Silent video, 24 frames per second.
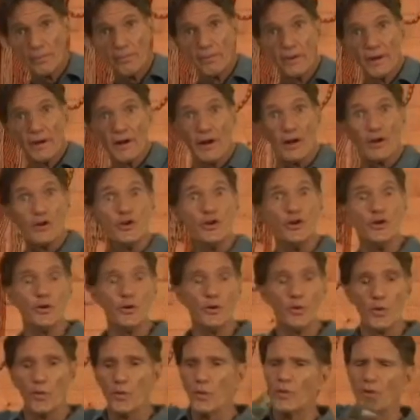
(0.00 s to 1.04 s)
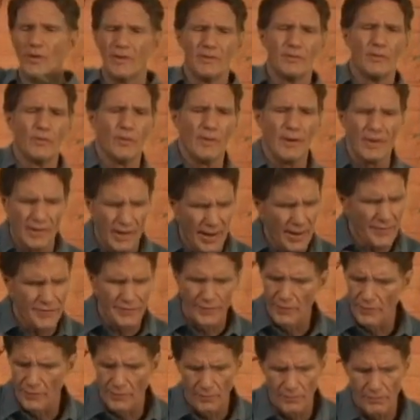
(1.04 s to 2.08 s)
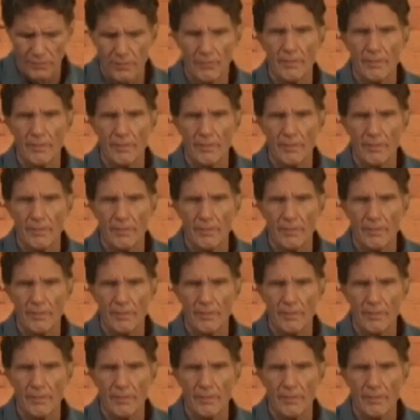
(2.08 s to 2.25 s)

bid adieu, well, I think